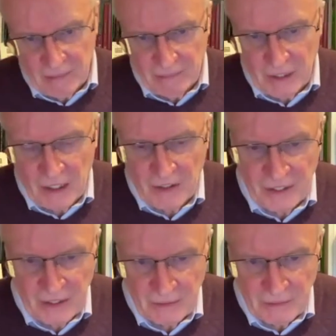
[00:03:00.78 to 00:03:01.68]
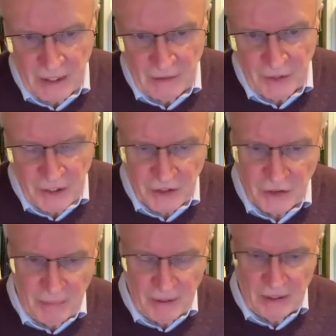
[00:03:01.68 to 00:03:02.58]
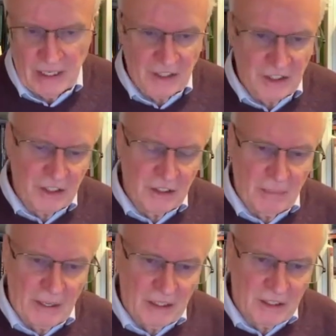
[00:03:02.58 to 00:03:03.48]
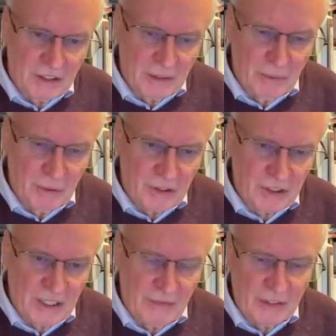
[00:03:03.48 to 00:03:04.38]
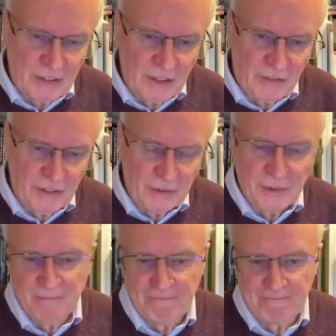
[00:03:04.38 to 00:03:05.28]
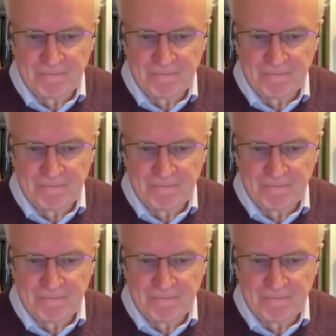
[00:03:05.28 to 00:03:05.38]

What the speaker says: and either written or edited about a dozen books covering this field.